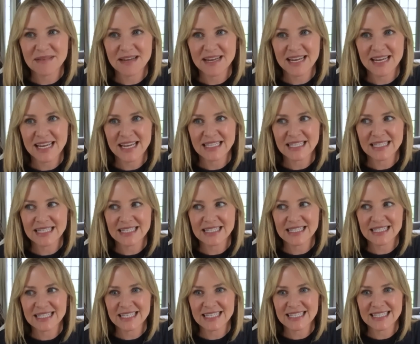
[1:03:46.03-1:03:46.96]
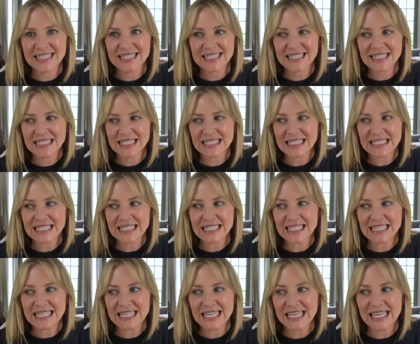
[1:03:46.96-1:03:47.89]
it's
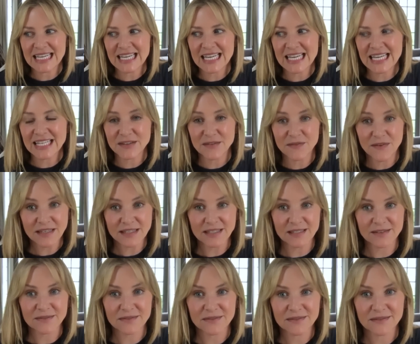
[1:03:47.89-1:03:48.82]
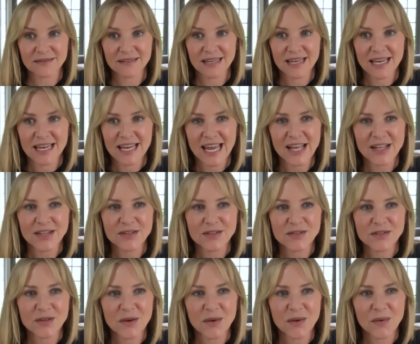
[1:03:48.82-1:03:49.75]
effective. And
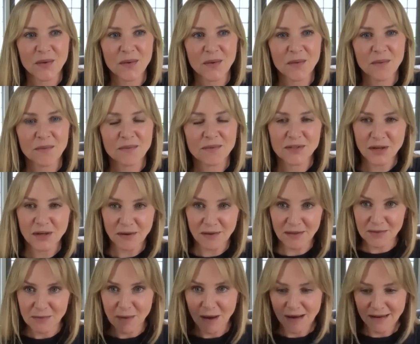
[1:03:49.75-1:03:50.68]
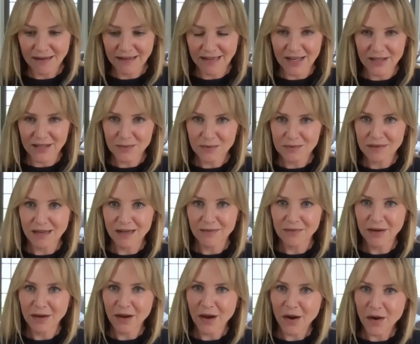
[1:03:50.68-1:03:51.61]
so starting this podcast was kind
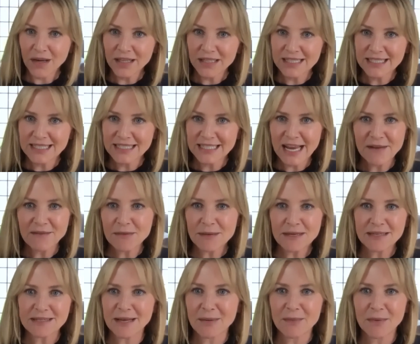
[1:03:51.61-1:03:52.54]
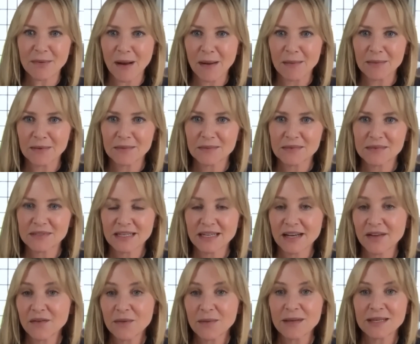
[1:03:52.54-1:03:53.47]
of like, all right, listen, everybody's got problems
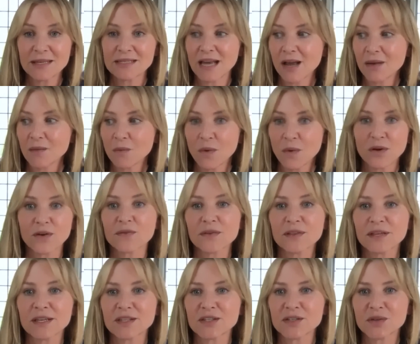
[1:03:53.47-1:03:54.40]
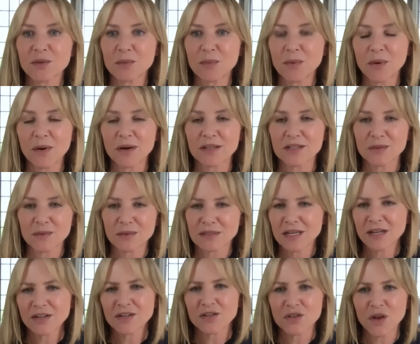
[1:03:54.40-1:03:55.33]
and everybody's got wonderful things to report. So
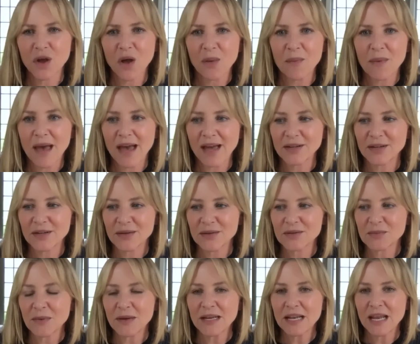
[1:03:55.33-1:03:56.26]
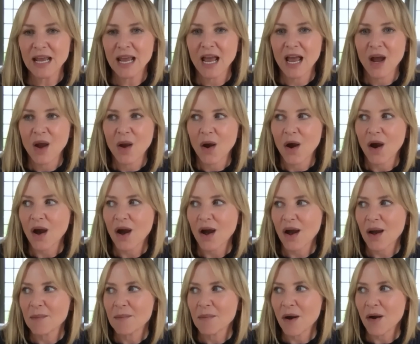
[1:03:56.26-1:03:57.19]
it's not just all bad news, but
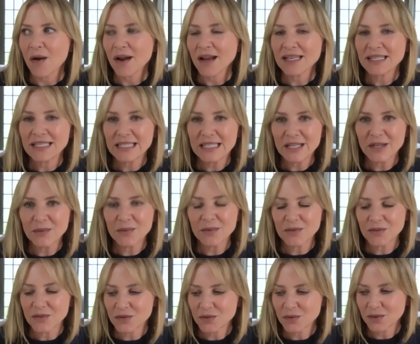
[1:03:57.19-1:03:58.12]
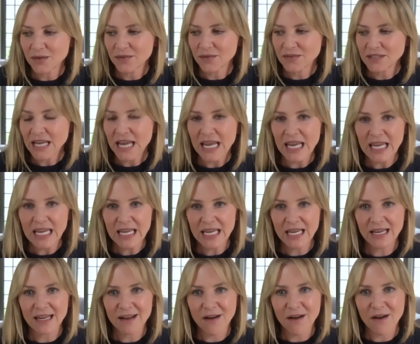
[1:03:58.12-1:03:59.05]
our idea was to sort of
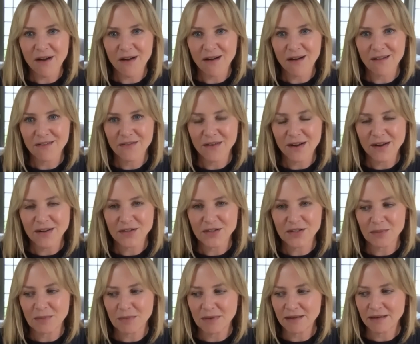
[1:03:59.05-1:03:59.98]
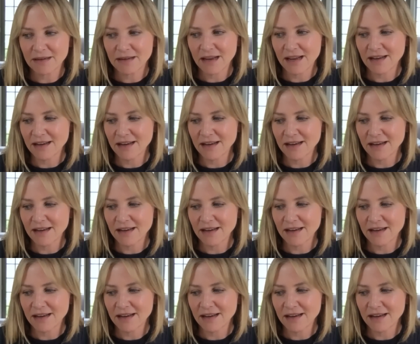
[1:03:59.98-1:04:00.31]
take our friendship and